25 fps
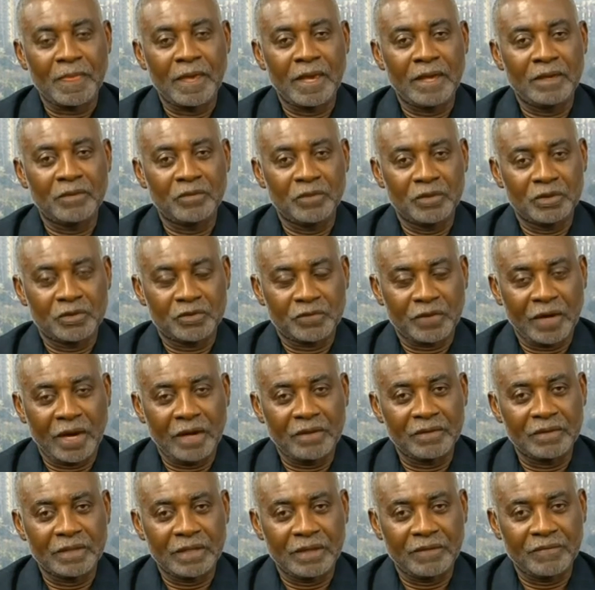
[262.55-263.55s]
And we
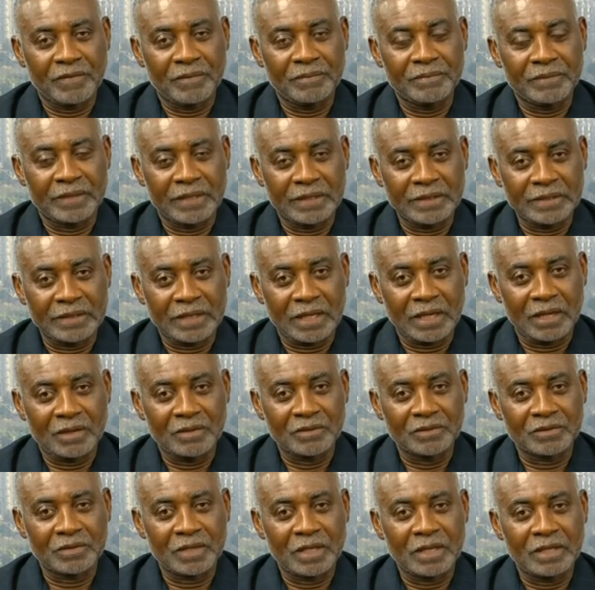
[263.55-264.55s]
try to give them
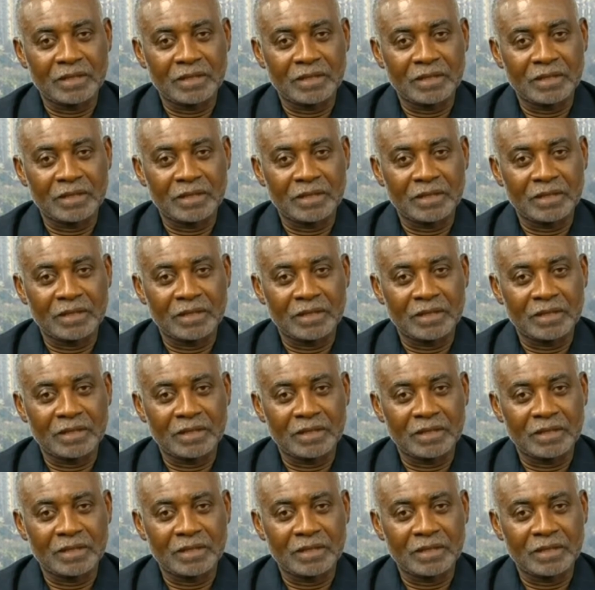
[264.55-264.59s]
discounts,